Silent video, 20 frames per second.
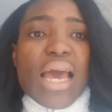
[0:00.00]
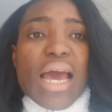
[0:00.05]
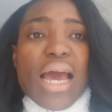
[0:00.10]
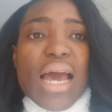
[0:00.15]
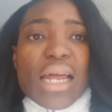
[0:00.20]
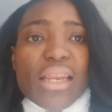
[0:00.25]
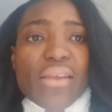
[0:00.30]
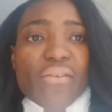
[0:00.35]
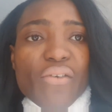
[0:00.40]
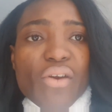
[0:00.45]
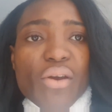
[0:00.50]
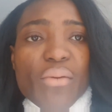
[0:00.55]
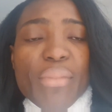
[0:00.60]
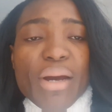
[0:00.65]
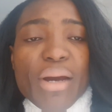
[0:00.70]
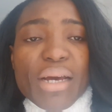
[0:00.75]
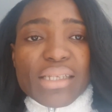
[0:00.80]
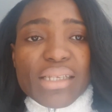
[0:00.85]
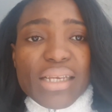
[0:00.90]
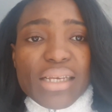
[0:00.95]
And if you're a
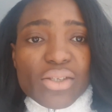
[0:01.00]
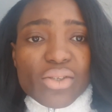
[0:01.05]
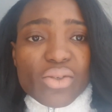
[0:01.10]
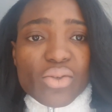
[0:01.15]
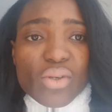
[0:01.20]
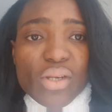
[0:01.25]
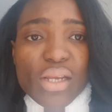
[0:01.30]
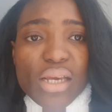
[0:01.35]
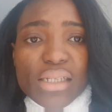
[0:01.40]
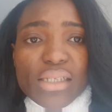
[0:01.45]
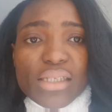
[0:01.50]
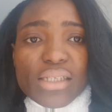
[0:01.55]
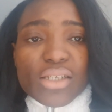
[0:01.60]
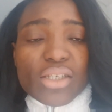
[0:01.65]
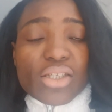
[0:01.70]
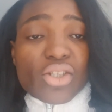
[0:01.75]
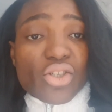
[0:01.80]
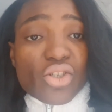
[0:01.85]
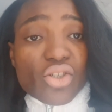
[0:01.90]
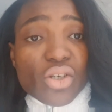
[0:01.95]
master's student,
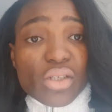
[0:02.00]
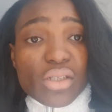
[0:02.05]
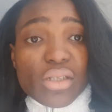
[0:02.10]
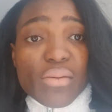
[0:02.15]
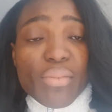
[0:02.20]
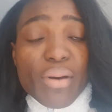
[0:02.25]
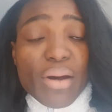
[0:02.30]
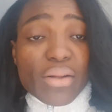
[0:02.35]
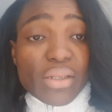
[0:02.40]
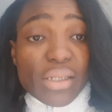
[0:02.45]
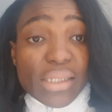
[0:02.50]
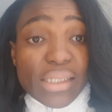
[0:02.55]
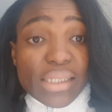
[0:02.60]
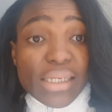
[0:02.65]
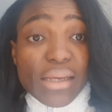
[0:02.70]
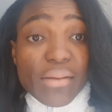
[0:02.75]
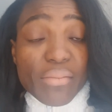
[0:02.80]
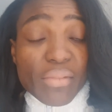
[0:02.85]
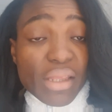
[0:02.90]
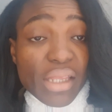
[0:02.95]
it's just about the
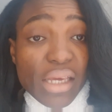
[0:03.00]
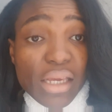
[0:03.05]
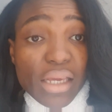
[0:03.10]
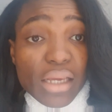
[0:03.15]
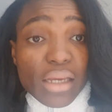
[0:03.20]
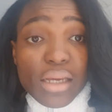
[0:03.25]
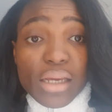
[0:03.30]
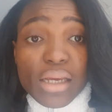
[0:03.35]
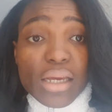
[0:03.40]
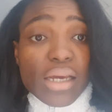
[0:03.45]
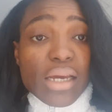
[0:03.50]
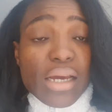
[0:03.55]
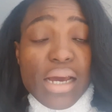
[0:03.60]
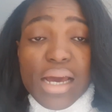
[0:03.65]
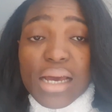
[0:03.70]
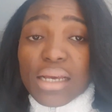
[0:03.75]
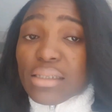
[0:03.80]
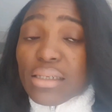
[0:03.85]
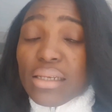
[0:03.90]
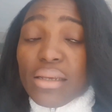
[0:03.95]
same thing
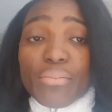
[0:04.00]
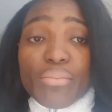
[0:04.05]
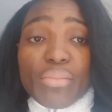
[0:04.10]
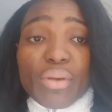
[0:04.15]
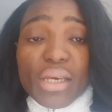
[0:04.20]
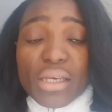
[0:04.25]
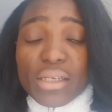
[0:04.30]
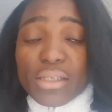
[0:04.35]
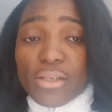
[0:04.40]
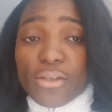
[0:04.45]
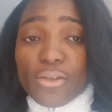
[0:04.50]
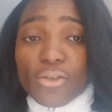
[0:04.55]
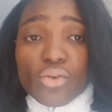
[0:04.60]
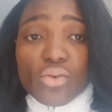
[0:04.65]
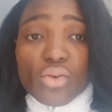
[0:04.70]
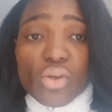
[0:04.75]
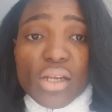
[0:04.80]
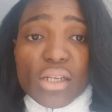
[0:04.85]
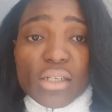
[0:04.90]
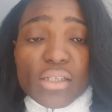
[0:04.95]
as a BSc
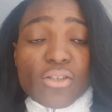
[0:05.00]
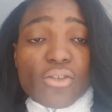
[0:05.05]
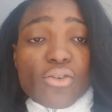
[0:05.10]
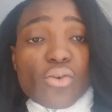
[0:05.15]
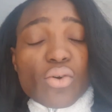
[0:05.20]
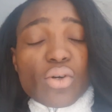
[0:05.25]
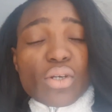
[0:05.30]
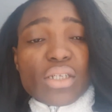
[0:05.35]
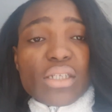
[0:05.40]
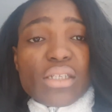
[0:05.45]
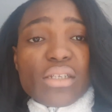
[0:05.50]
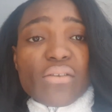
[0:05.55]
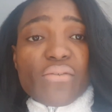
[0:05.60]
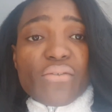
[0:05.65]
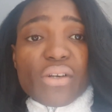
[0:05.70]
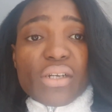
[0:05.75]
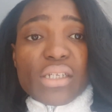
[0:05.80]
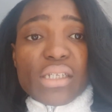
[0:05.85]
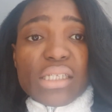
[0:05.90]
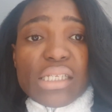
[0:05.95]
student. The only
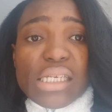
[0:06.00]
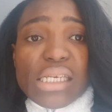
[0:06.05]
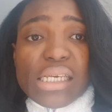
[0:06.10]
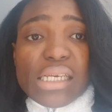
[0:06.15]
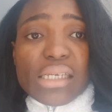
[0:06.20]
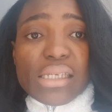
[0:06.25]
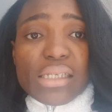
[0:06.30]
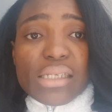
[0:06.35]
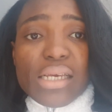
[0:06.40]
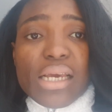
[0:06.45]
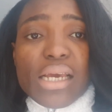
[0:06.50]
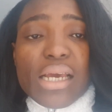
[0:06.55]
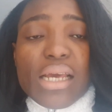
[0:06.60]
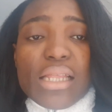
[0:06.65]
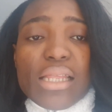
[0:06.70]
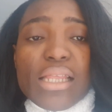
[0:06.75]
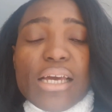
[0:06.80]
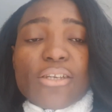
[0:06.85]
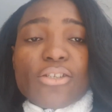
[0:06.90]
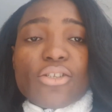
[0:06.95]
difference is
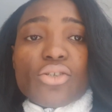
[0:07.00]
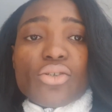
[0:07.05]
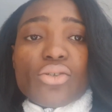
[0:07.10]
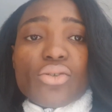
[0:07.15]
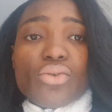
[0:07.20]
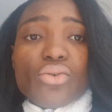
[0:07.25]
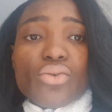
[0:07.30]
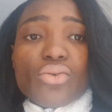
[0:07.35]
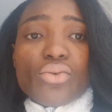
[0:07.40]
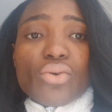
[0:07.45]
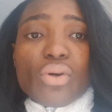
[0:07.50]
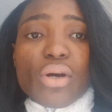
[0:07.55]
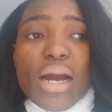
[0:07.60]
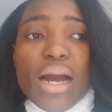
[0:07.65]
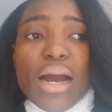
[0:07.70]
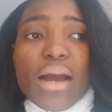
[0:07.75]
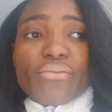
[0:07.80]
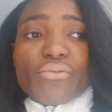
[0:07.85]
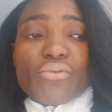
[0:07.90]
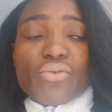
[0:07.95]
that you
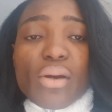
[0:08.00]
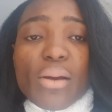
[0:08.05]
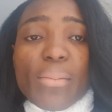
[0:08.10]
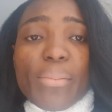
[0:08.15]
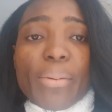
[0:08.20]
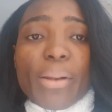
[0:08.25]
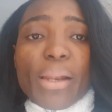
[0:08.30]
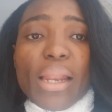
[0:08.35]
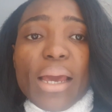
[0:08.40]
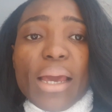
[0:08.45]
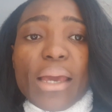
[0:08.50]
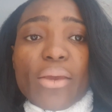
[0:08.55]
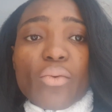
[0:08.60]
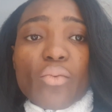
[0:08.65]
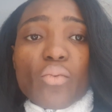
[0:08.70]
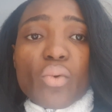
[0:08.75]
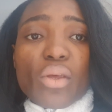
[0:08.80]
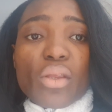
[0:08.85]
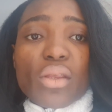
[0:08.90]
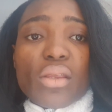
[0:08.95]
have to apply
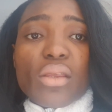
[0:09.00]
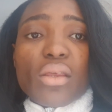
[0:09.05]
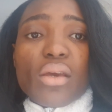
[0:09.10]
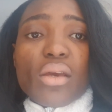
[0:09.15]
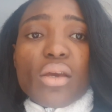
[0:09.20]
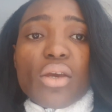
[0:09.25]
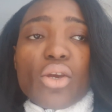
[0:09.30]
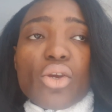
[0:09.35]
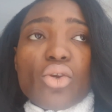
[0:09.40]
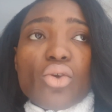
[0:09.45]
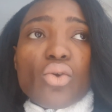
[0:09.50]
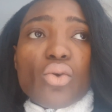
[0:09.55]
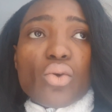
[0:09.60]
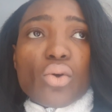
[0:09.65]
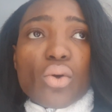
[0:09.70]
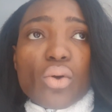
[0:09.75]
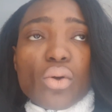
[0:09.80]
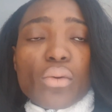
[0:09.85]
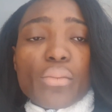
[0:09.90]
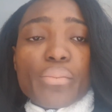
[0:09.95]
with
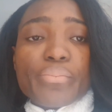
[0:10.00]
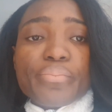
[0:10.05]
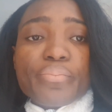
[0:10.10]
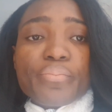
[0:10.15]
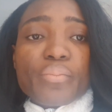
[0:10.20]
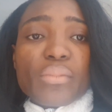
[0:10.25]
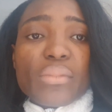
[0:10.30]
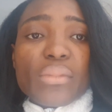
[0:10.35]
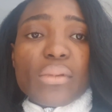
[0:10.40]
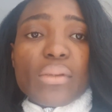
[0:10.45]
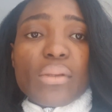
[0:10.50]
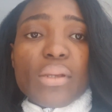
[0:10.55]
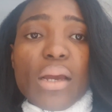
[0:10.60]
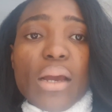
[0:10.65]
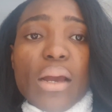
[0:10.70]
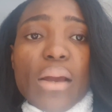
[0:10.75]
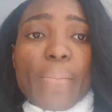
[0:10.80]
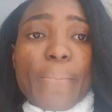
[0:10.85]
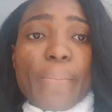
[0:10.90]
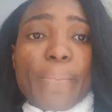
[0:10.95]
your
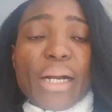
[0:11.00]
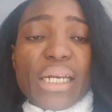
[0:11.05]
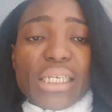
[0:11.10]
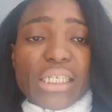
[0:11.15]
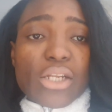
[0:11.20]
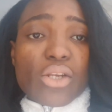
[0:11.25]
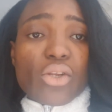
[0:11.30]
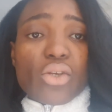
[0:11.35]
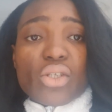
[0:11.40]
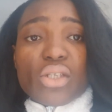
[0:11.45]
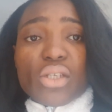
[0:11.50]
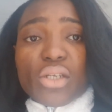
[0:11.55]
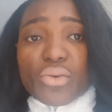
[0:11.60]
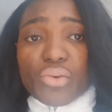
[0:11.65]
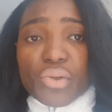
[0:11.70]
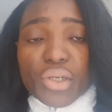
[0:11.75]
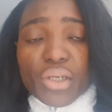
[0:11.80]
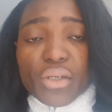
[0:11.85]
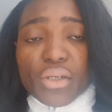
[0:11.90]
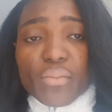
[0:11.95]
bachelor's
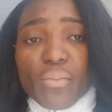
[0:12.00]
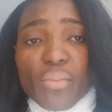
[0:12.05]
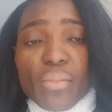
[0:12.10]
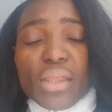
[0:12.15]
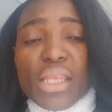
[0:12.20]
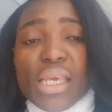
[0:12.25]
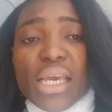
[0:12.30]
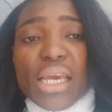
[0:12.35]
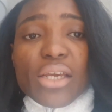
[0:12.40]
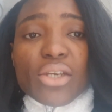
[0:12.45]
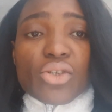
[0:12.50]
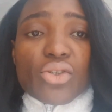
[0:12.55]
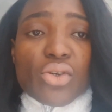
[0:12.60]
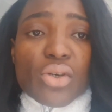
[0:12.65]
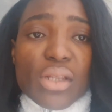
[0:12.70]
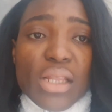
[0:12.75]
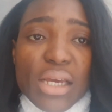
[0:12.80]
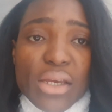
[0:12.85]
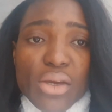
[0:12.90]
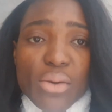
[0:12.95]
degree. Ensure
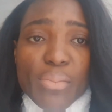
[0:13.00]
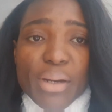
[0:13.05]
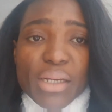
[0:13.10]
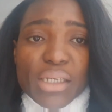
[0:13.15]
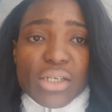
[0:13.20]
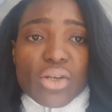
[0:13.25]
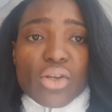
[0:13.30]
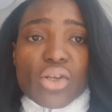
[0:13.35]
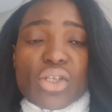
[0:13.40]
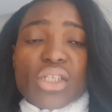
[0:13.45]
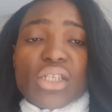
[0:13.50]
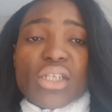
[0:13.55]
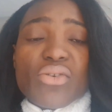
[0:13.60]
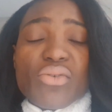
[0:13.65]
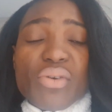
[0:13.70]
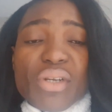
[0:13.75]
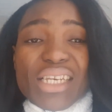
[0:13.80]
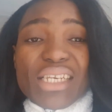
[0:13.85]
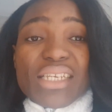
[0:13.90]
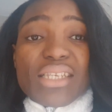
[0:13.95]
that your bachelor's
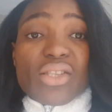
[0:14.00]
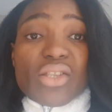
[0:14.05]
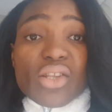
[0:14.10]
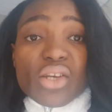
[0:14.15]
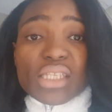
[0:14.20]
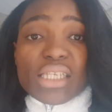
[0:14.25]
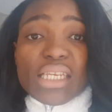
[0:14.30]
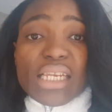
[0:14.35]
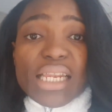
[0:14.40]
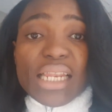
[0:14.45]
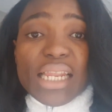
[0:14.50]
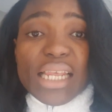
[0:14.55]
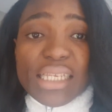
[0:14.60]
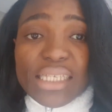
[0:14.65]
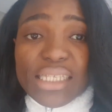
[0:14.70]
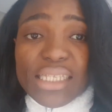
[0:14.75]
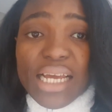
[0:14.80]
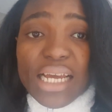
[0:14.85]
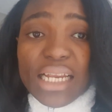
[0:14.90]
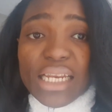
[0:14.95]
degree is nothing less
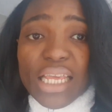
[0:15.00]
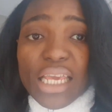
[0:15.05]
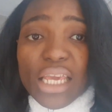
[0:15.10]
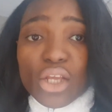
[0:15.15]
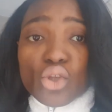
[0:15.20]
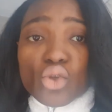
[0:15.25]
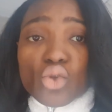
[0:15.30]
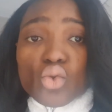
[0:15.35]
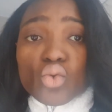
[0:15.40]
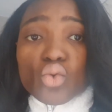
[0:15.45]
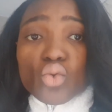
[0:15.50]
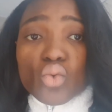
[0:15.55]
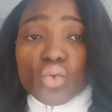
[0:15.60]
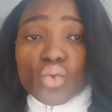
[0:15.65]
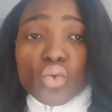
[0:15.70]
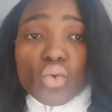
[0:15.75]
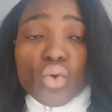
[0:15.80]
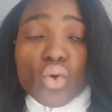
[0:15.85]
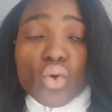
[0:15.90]
than a 2-1.